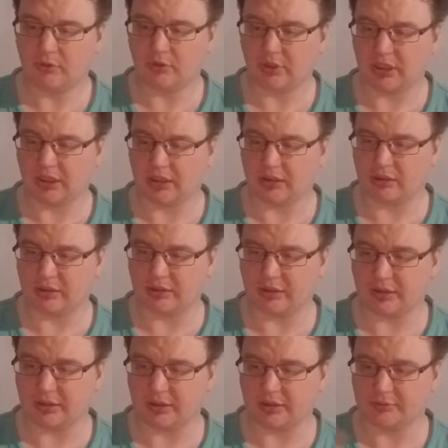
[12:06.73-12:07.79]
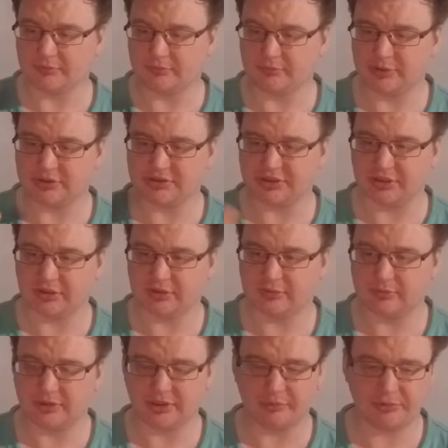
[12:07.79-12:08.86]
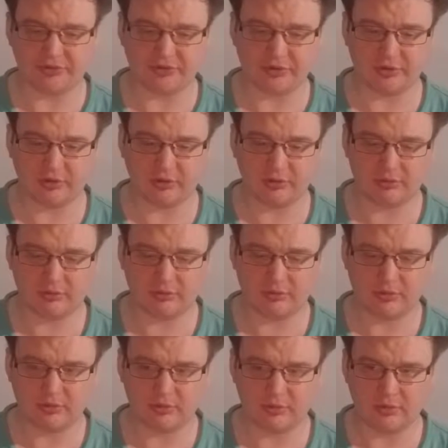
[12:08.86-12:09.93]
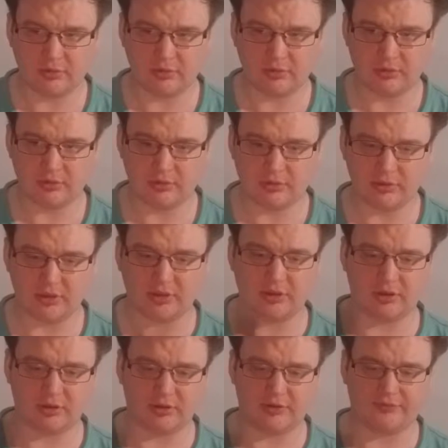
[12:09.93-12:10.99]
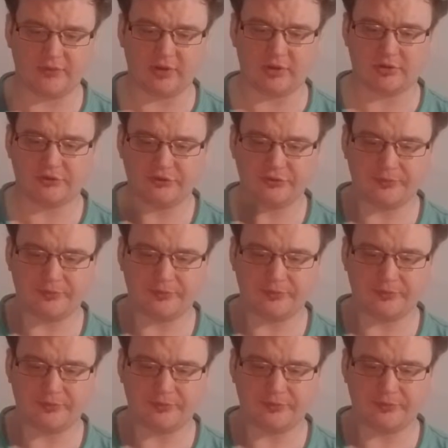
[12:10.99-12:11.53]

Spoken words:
and let's see, did I miss anything? The fingers.